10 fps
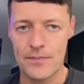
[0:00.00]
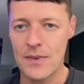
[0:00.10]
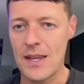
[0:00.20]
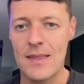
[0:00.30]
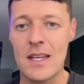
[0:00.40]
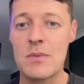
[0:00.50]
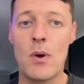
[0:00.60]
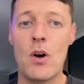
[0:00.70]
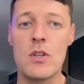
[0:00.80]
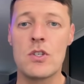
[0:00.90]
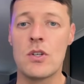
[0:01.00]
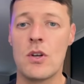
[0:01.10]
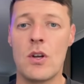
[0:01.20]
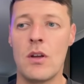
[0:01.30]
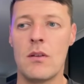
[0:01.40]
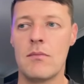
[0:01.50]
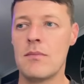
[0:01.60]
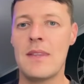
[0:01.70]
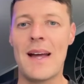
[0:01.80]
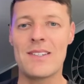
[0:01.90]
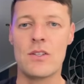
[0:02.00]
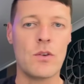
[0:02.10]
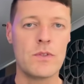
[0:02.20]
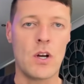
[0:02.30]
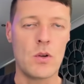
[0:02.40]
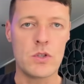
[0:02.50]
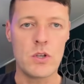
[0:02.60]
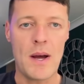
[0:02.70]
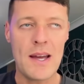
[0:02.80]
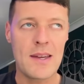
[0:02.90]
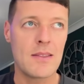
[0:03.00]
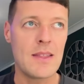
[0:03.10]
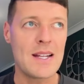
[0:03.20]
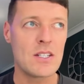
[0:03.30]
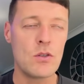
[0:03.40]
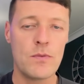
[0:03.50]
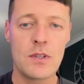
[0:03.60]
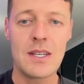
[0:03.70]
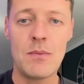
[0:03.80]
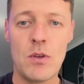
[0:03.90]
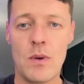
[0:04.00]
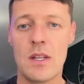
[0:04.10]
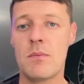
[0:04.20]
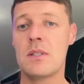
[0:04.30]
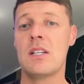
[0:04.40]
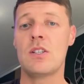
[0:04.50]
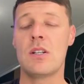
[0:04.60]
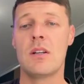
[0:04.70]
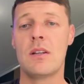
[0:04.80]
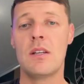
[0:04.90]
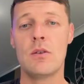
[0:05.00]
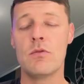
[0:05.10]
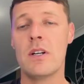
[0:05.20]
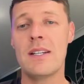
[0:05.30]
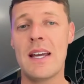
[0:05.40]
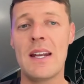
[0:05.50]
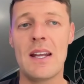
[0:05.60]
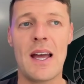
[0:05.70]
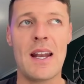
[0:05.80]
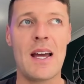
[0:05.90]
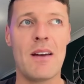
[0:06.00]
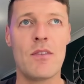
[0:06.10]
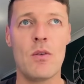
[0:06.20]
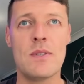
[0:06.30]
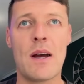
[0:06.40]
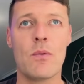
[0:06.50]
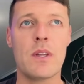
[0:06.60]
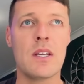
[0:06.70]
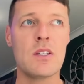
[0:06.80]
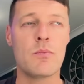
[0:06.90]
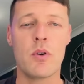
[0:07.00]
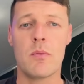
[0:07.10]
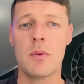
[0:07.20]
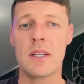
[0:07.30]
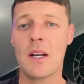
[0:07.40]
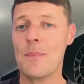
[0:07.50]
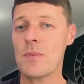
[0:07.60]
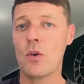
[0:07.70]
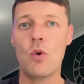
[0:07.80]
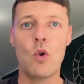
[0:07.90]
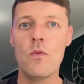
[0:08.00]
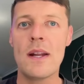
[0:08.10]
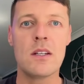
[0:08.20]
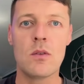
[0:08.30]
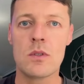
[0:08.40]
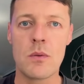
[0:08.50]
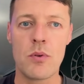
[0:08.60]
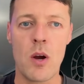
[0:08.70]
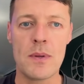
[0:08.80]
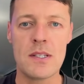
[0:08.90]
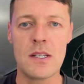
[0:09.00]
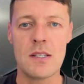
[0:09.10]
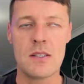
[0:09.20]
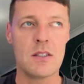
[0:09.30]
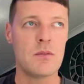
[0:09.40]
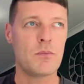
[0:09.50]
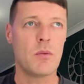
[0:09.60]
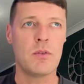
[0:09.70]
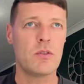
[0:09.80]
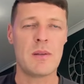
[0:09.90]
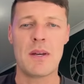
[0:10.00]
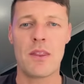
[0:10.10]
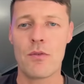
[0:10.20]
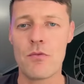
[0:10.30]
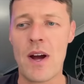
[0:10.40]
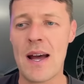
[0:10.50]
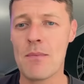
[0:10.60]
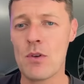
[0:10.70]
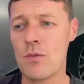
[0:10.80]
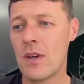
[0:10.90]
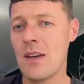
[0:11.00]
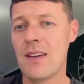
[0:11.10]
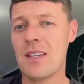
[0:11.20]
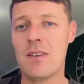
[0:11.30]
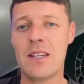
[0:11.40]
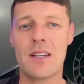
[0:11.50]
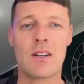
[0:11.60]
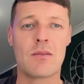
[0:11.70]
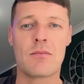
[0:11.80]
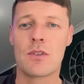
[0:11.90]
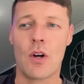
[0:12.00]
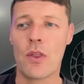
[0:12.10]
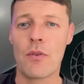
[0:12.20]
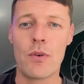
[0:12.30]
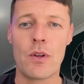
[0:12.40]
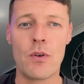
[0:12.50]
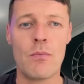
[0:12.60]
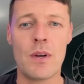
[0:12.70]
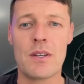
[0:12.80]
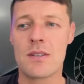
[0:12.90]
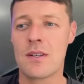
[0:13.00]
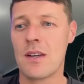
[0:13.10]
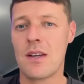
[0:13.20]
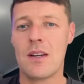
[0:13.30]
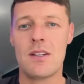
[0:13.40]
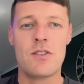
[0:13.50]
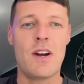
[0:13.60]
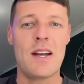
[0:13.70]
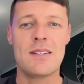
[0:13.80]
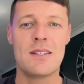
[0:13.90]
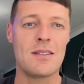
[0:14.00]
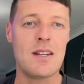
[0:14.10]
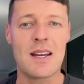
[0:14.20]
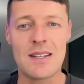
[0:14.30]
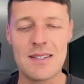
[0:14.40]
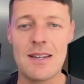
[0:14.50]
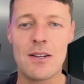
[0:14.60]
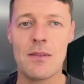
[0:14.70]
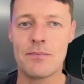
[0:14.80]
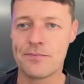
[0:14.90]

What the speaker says: in this part, that's enough to hold you back. That's enough to keep you in the position that you're already in. And I have no doubt that you've probably already looked at properties. You've probably already been through Rightmove. You've even gone through the numbers, tried to stack a deal,